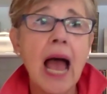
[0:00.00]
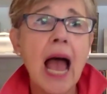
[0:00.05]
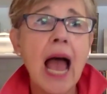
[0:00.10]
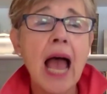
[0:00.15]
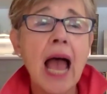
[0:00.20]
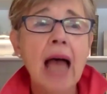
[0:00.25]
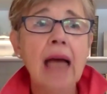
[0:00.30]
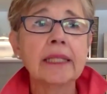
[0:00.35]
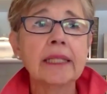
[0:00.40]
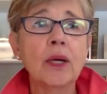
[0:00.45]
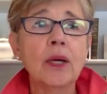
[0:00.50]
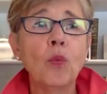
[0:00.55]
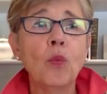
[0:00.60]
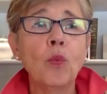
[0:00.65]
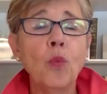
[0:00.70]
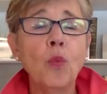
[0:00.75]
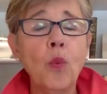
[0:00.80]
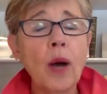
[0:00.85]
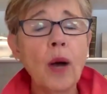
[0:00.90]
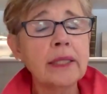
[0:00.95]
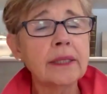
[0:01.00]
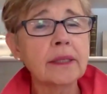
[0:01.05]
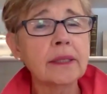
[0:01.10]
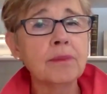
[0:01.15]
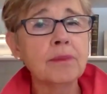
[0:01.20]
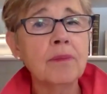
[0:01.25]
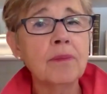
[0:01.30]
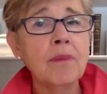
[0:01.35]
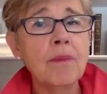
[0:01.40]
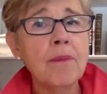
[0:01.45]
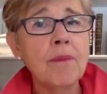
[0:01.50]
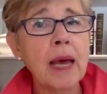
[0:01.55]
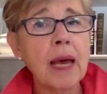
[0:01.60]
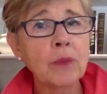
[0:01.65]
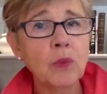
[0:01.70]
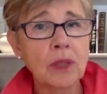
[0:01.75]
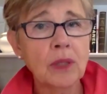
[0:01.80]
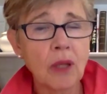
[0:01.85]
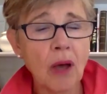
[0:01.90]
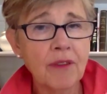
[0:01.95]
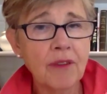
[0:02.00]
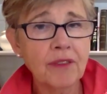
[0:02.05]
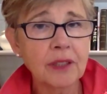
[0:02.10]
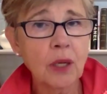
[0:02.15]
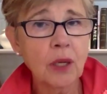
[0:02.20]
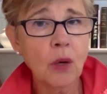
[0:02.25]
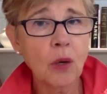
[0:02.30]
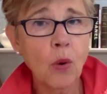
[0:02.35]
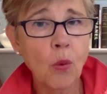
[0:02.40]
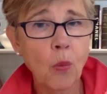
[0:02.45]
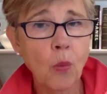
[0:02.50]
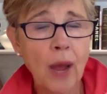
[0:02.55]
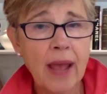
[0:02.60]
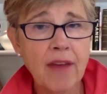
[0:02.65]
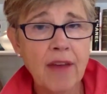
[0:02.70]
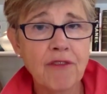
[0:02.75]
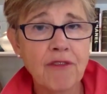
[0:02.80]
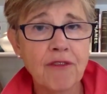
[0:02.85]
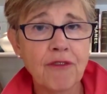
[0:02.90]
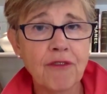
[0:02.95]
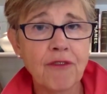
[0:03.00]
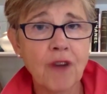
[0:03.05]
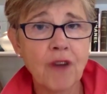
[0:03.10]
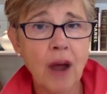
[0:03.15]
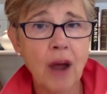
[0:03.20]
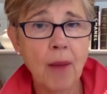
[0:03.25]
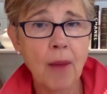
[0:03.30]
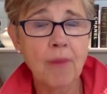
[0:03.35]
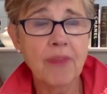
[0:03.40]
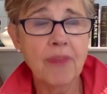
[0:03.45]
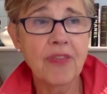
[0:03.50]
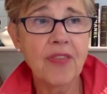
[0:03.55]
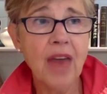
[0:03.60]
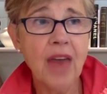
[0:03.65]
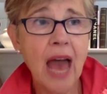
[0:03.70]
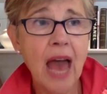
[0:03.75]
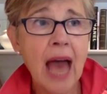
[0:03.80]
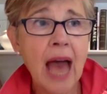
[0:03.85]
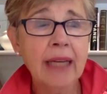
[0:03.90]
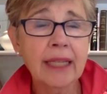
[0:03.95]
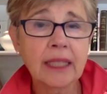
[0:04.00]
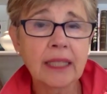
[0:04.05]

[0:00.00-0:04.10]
and what men will often go away from that